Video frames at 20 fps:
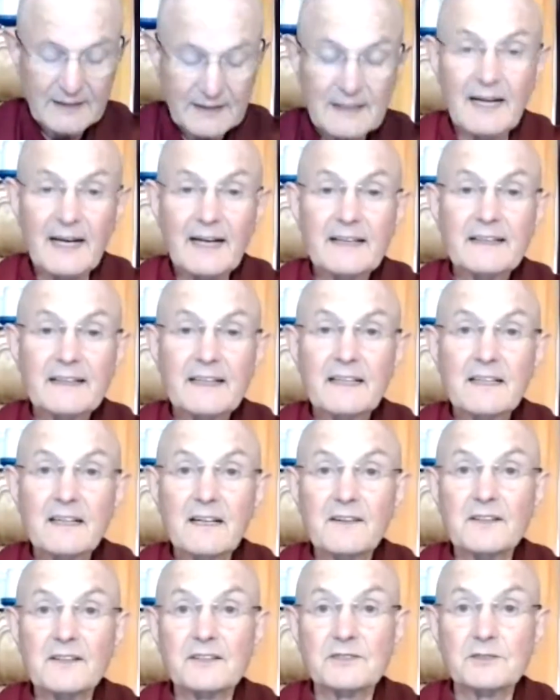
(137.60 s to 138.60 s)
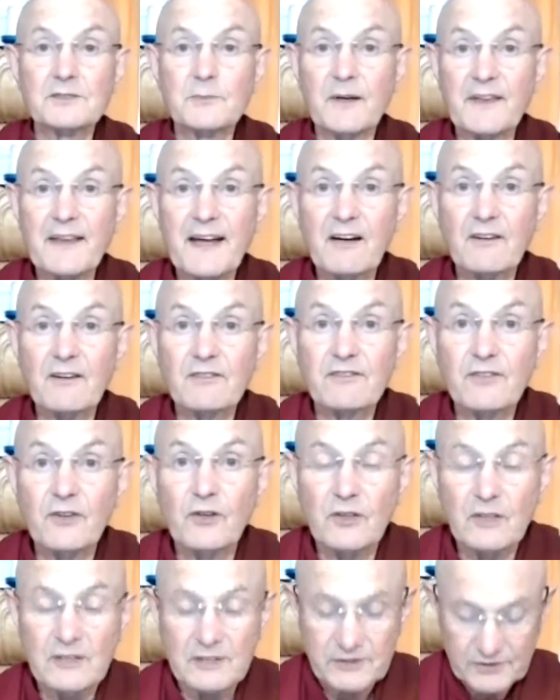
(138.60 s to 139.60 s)
Guiding others without
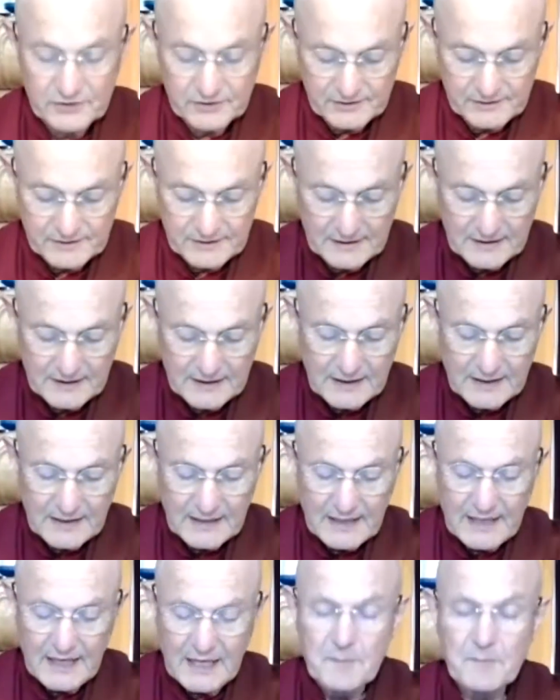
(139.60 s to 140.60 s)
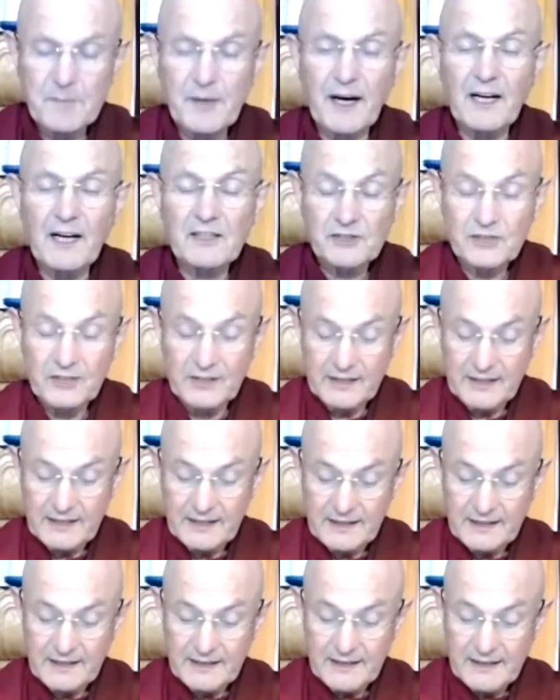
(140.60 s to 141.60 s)
force,
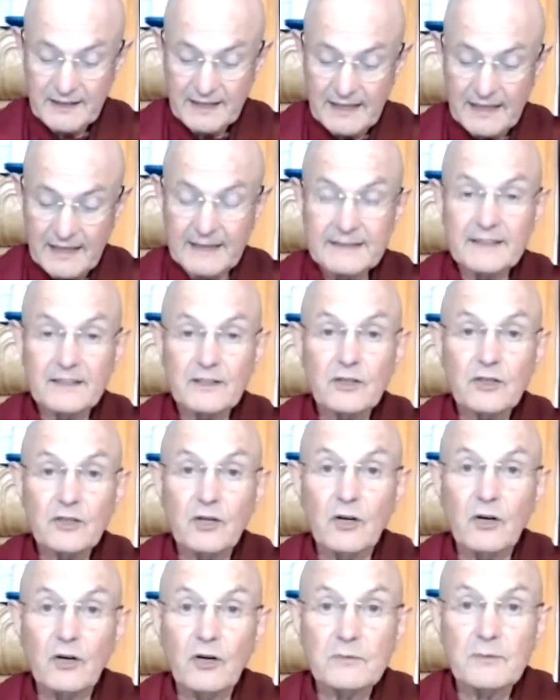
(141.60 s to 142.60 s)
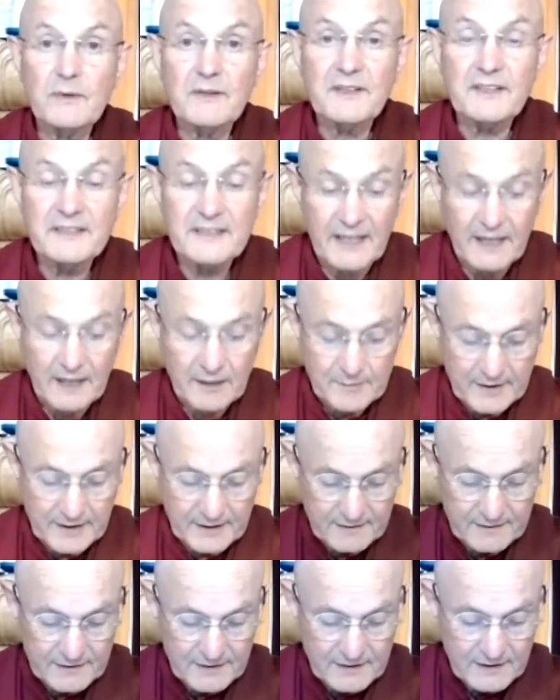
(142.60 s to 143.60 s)
impartially and in accord with the
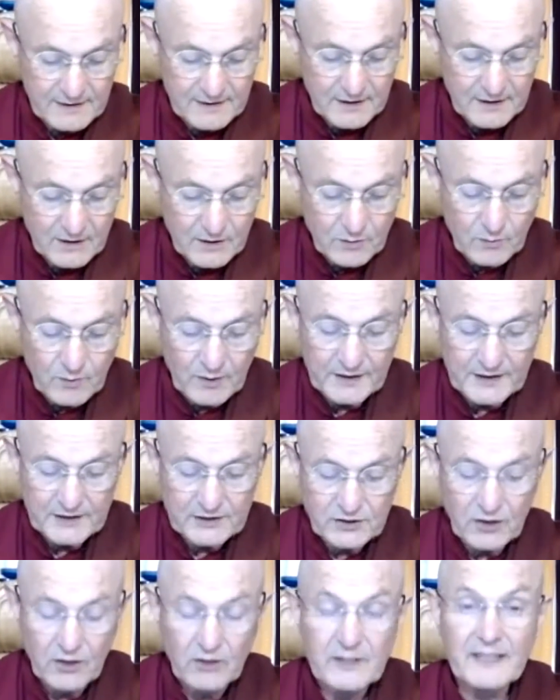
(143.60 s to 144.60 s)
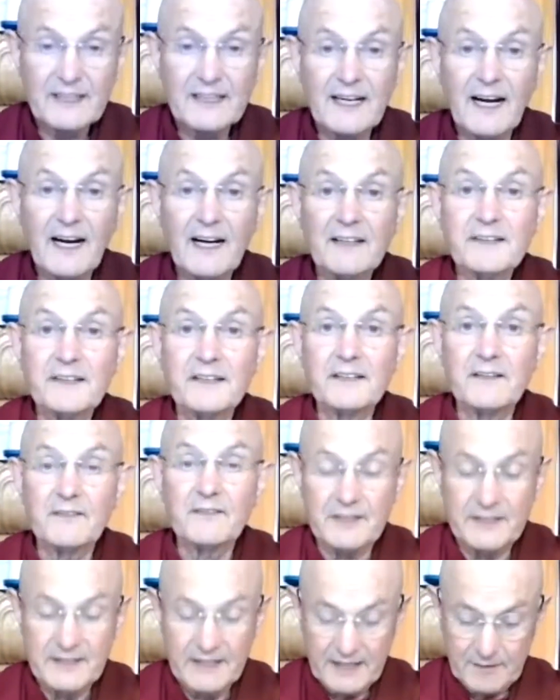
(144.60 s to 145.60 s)
Dhamma, one is called a guardian of
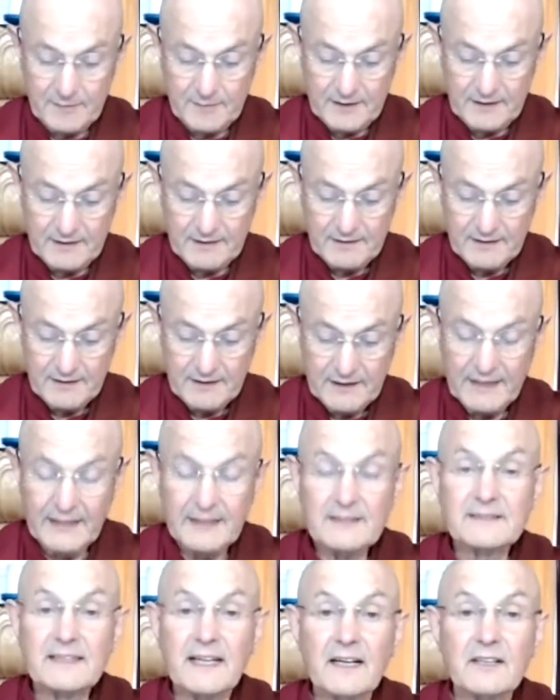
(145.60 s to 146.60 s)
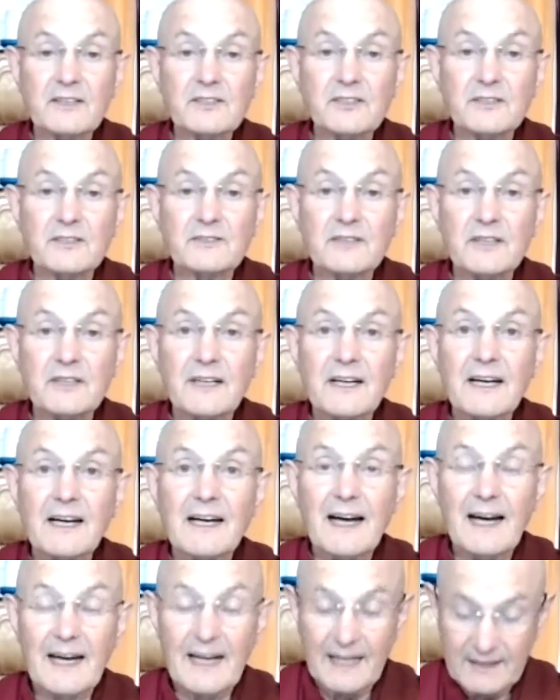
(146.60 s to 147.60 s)
the Dhamma, intelligent
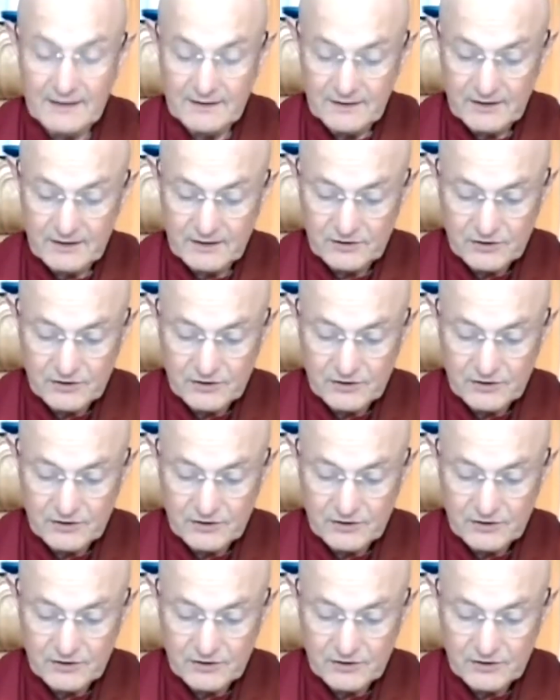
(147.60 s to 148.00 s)
and